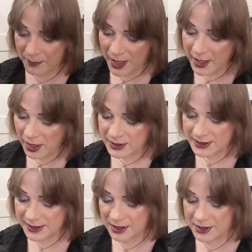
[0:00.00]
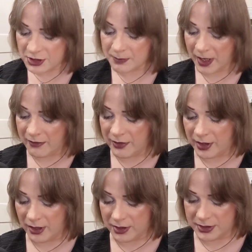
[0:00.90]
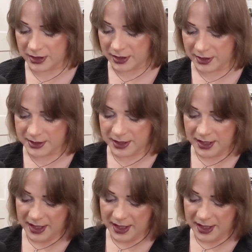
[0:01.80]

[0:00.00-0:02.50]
I honestly did just buy it for the art, because the art